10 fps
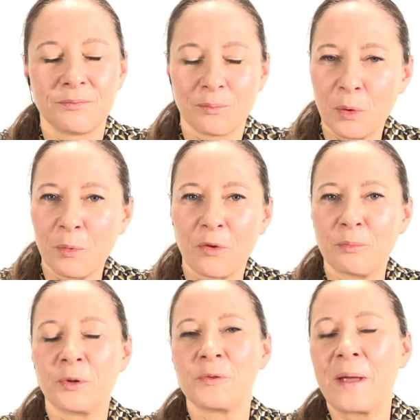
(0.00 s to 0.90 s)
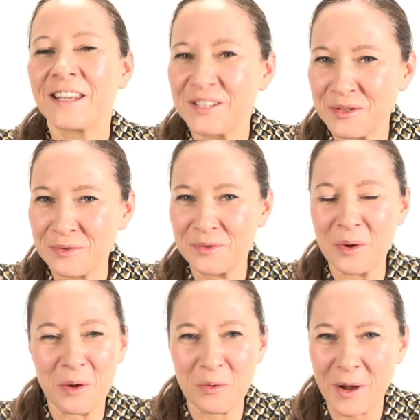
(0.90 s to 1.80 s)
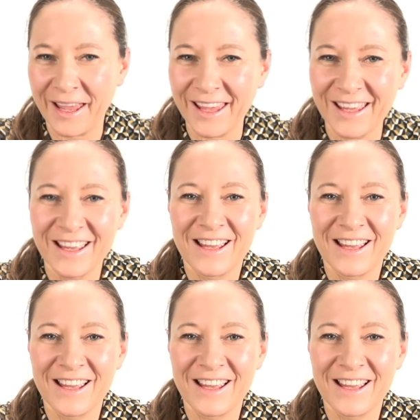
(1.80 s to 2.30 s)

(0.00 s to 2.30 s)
more of perspective way.